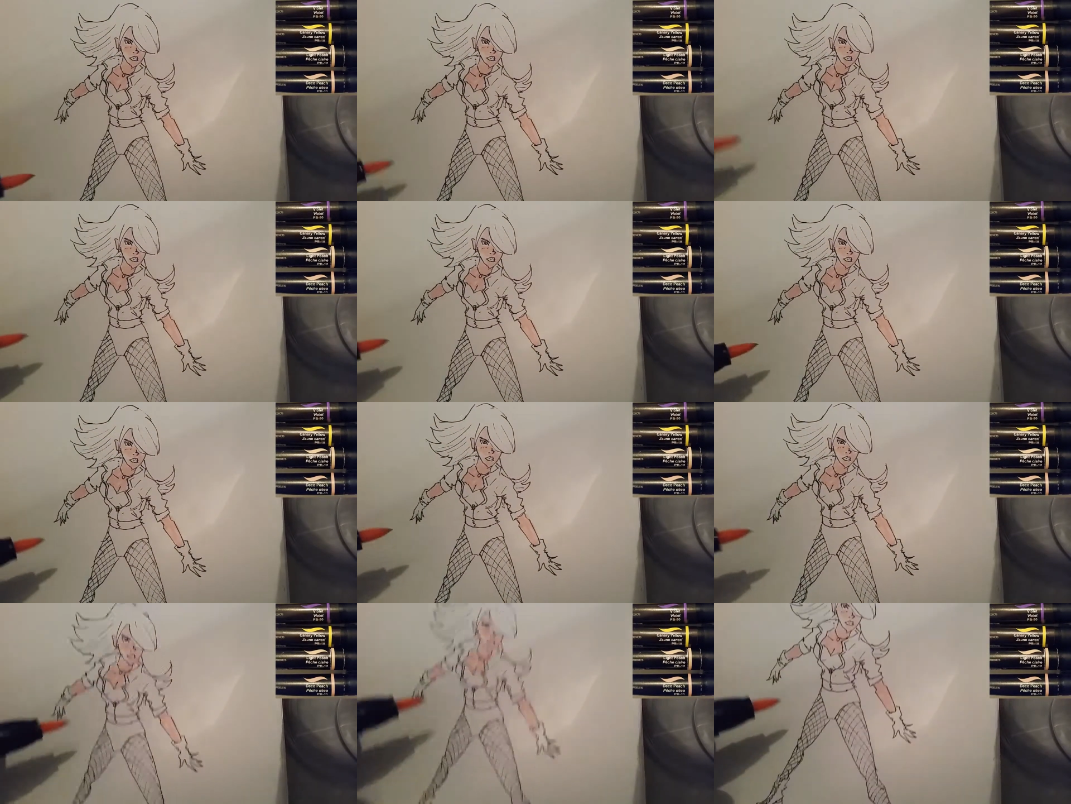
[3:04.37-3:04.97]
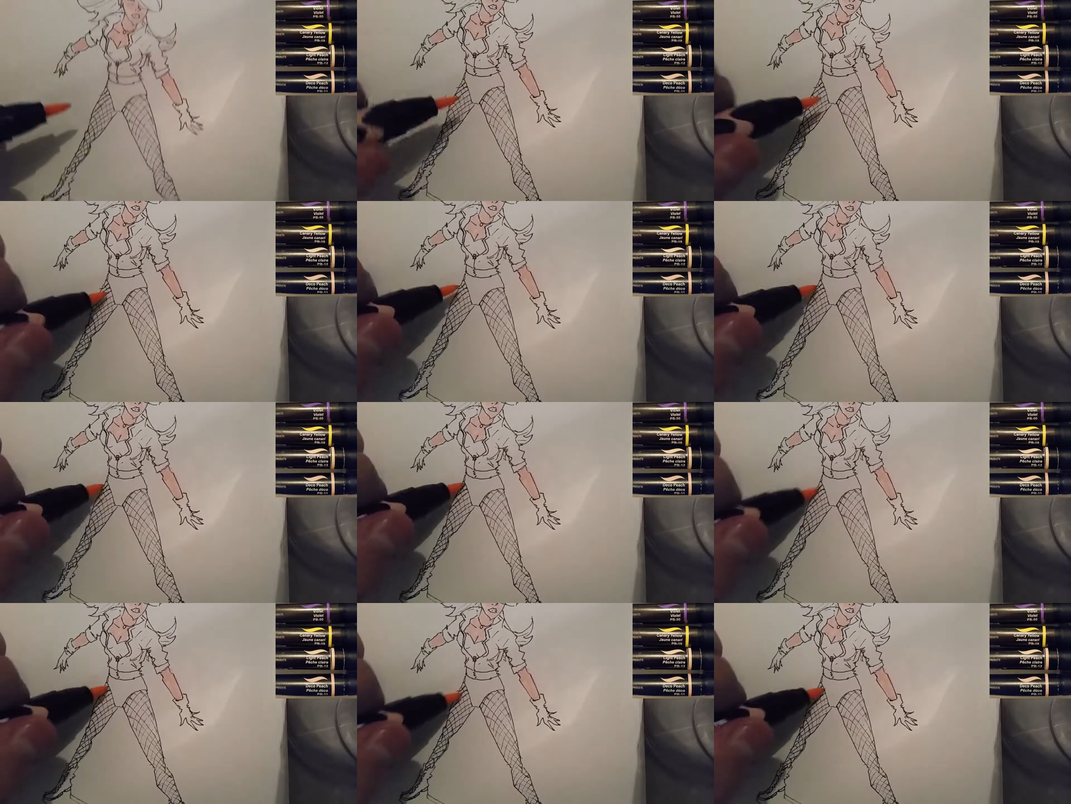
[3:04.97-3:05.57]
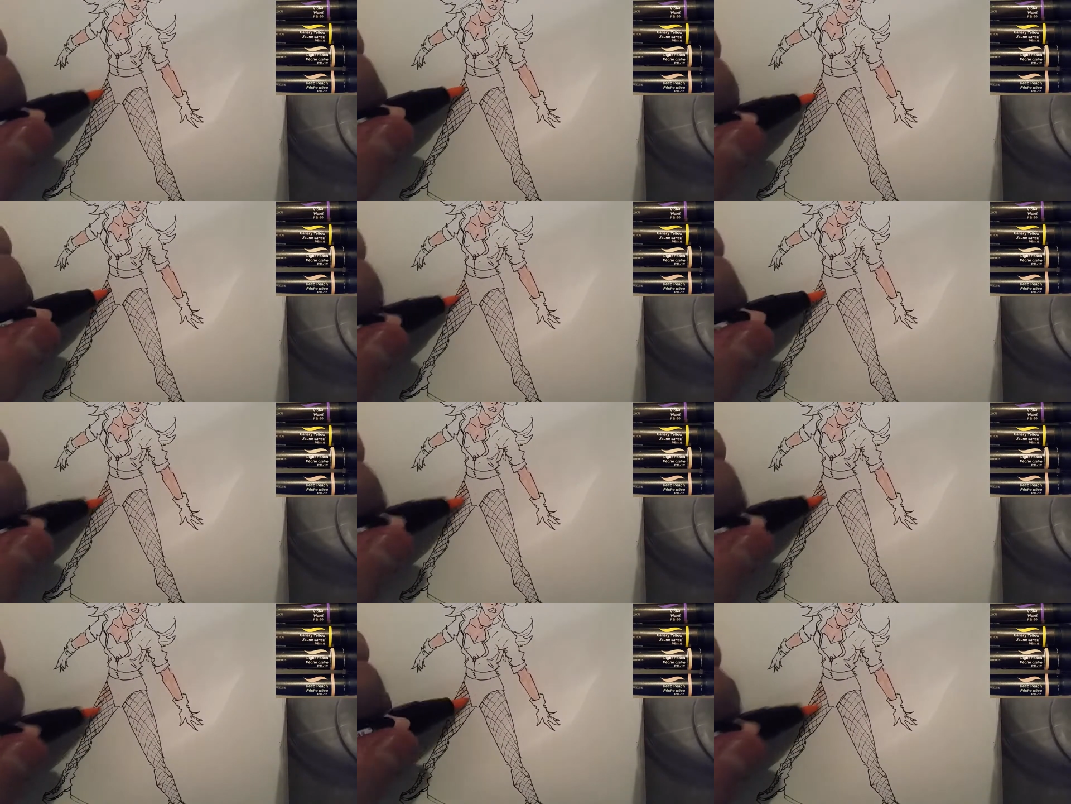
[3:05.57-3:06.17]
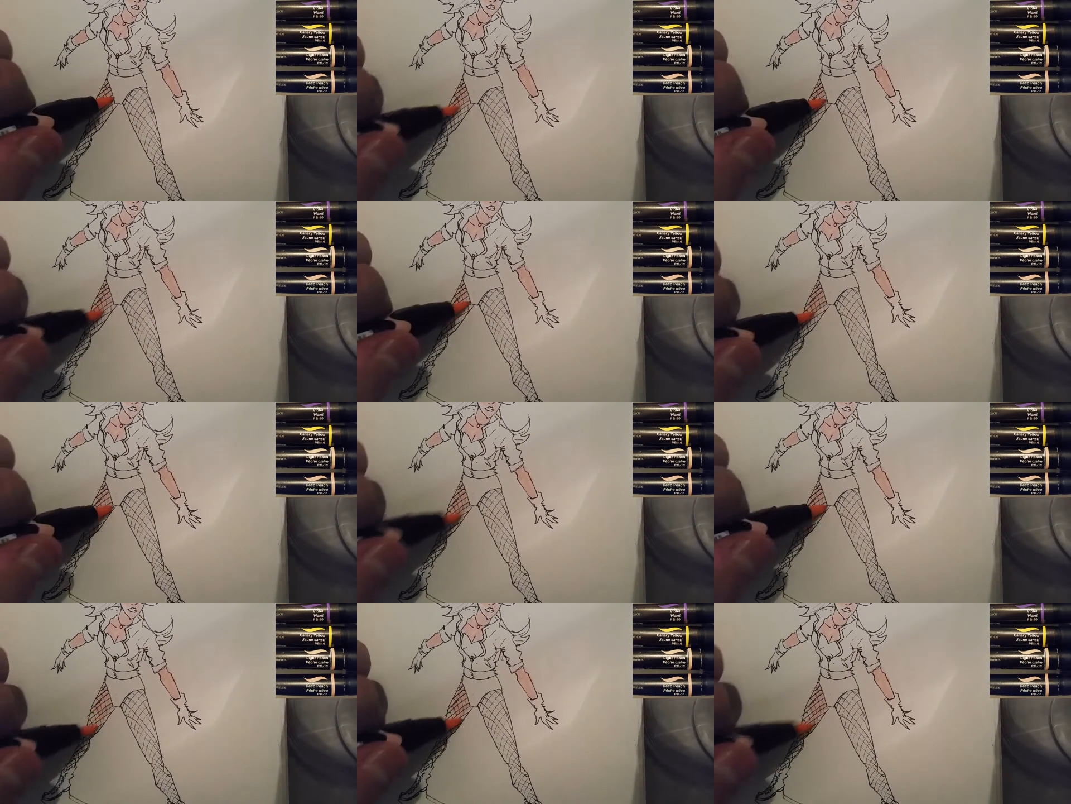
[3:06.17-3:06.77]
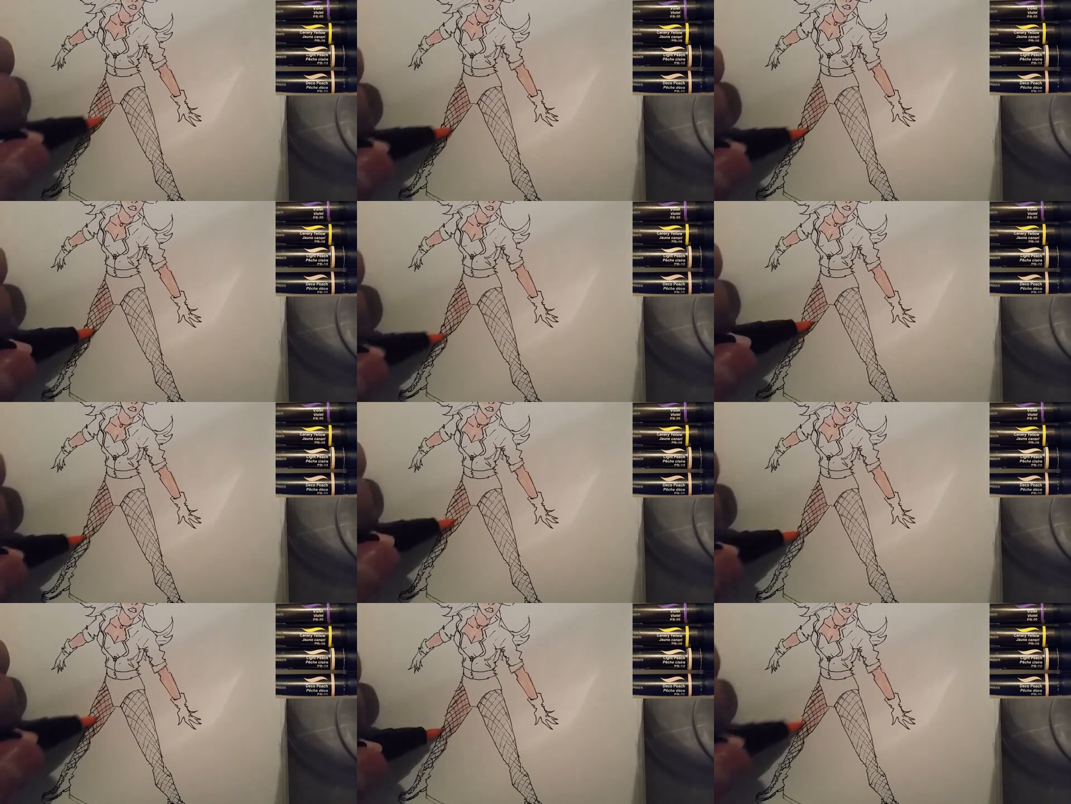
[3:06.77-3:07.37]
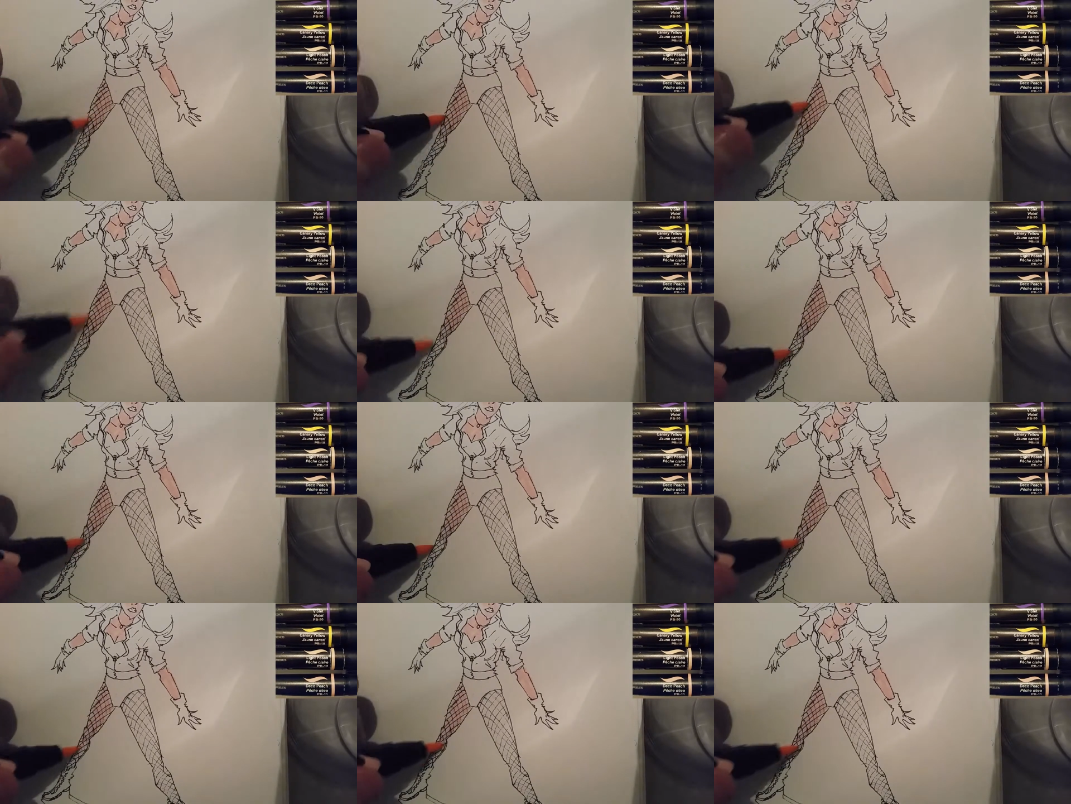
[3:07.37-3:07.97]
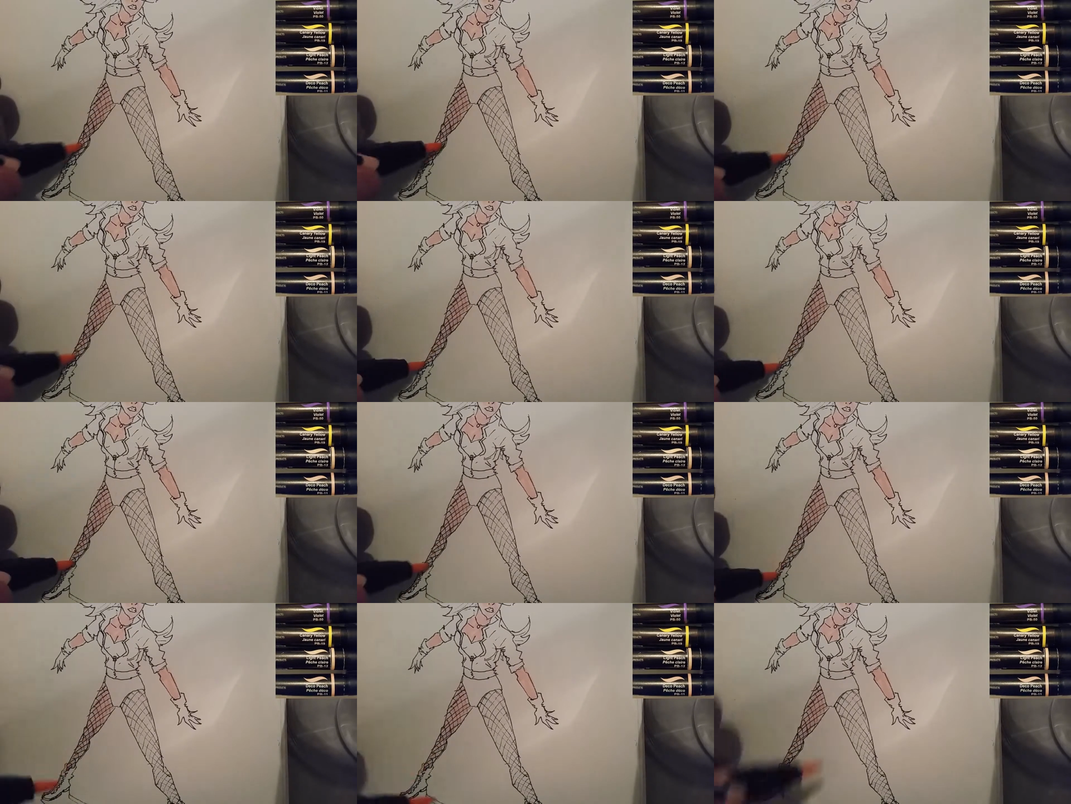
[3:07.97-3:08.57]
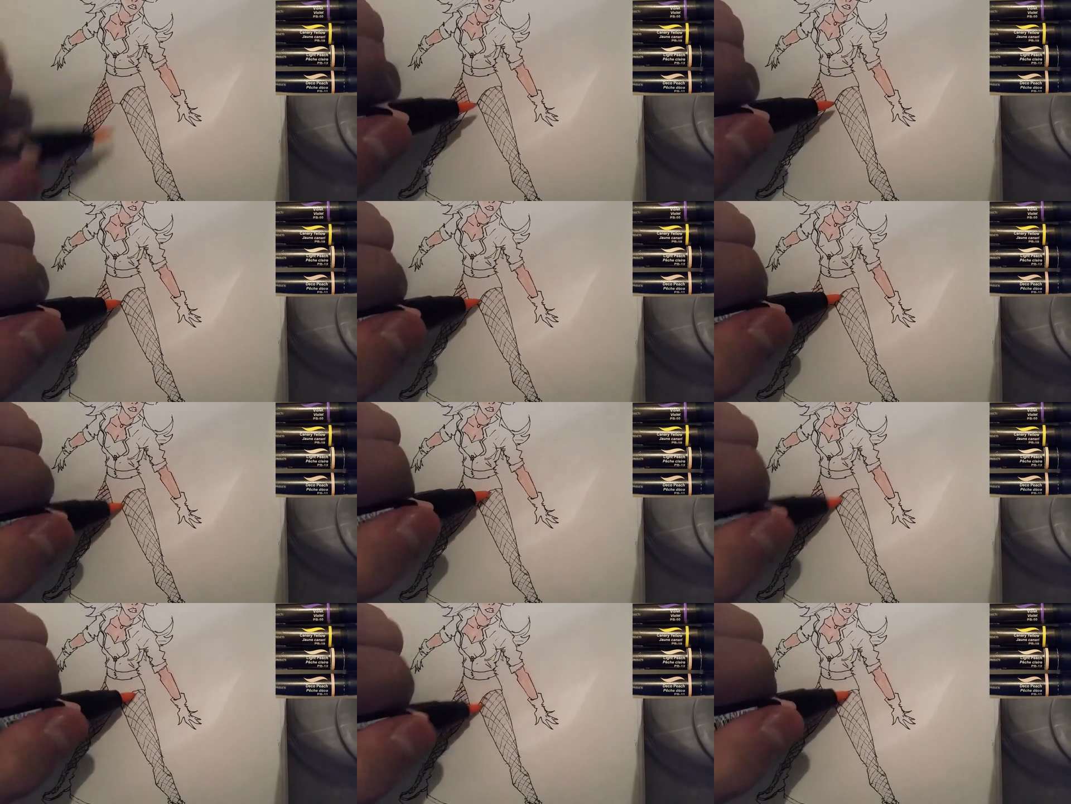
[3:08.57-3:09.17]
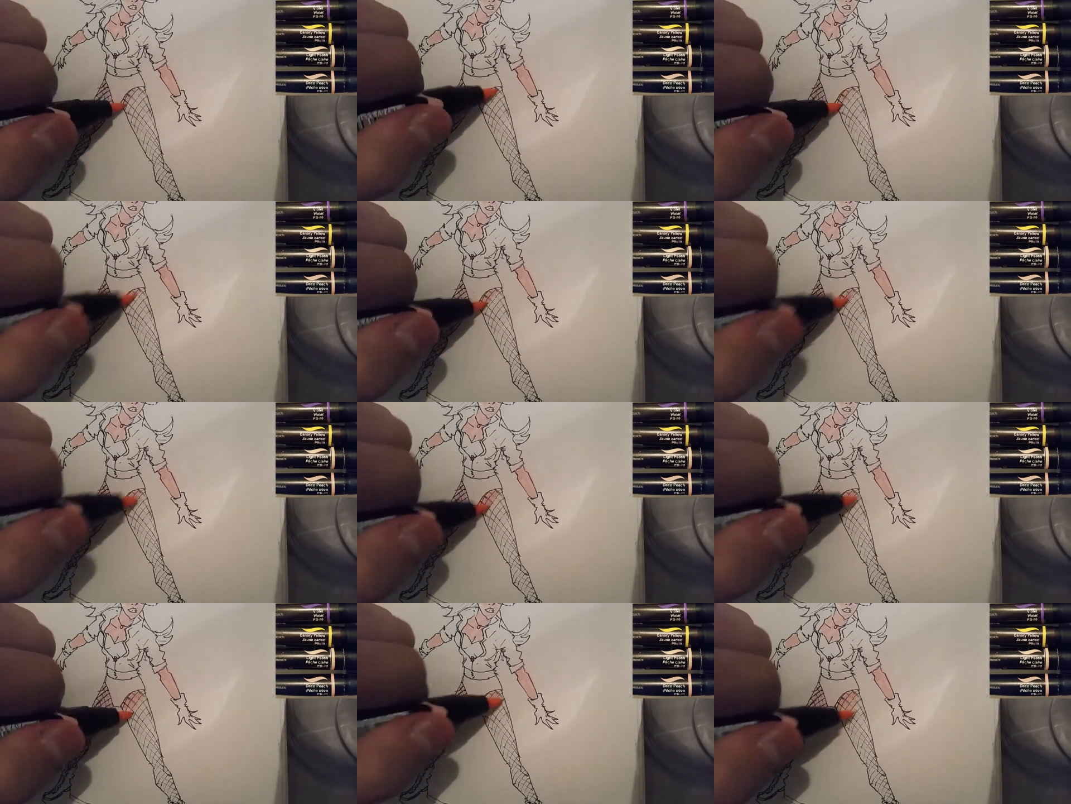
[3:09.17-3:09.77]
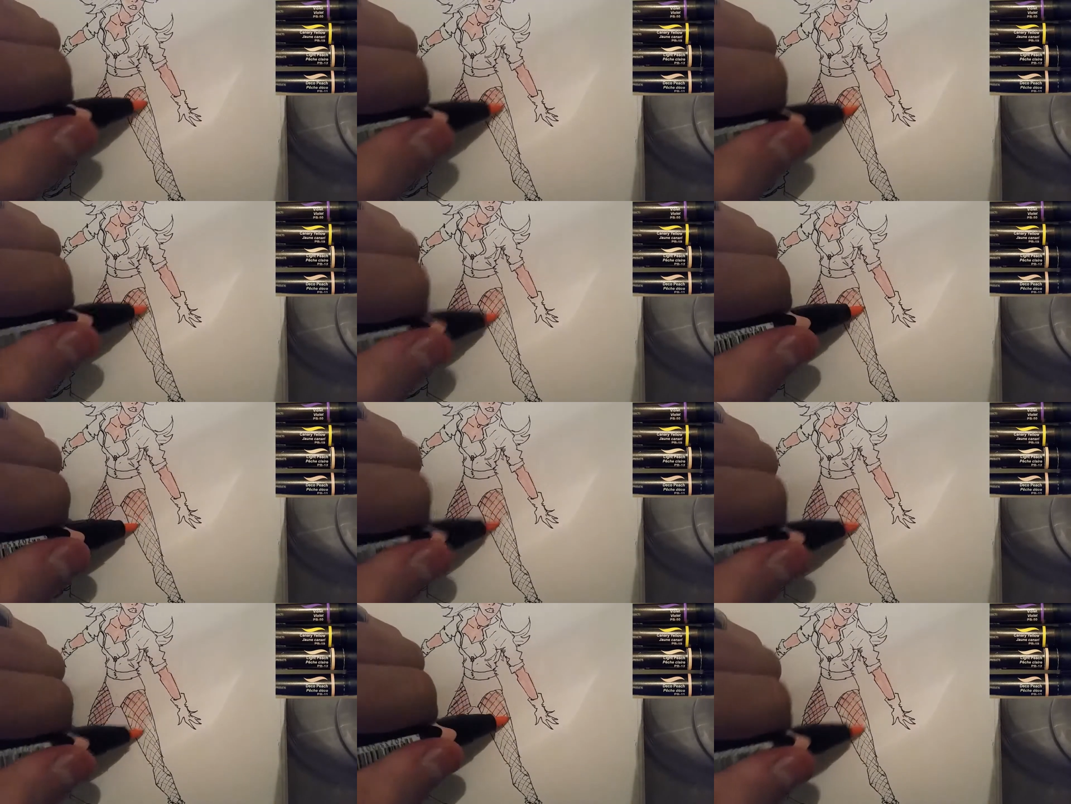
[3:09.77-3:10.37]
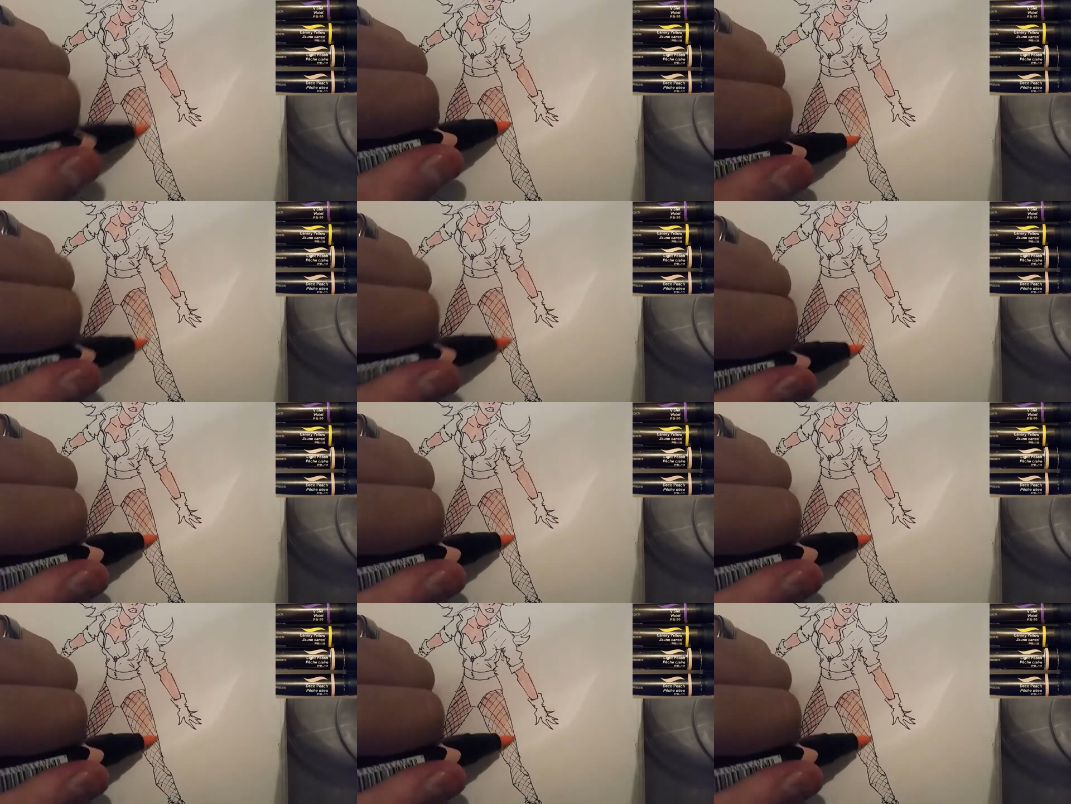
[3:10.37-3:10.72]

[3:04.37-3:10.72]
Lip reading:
[unreadable: no face in view]